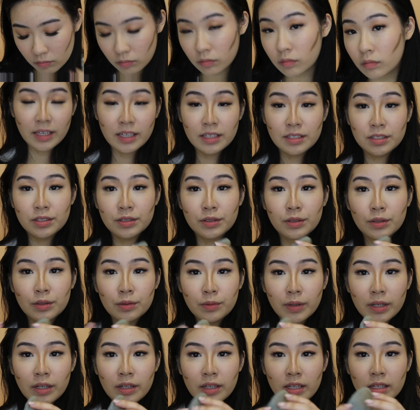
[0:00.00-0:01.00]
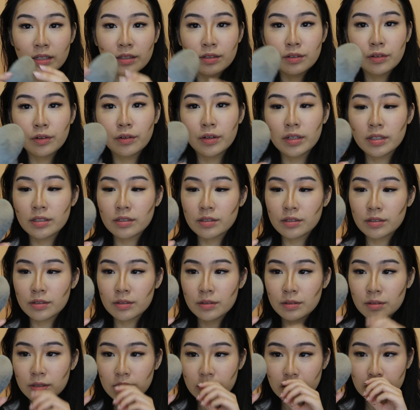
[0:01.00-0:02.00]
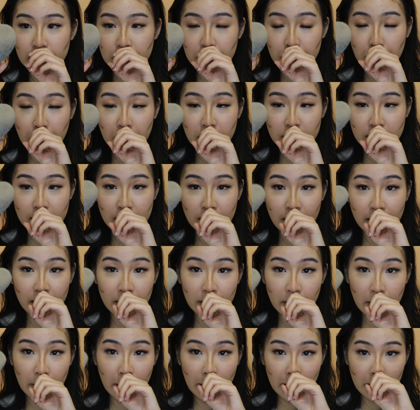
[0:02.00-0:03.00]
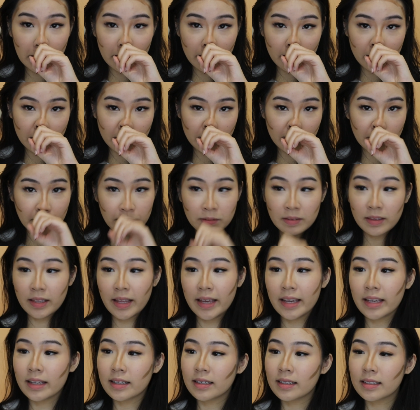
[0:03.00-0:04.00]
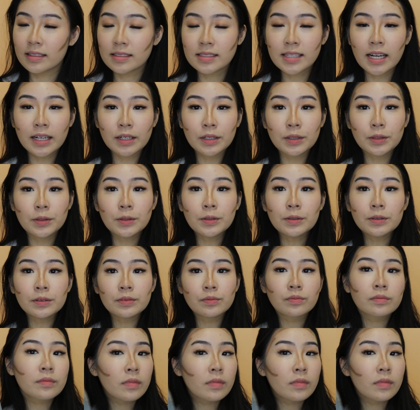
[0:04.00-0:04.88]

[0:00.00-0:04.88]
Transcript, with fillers: Okay, so what you can do is to just squeeze it like that like a tackle.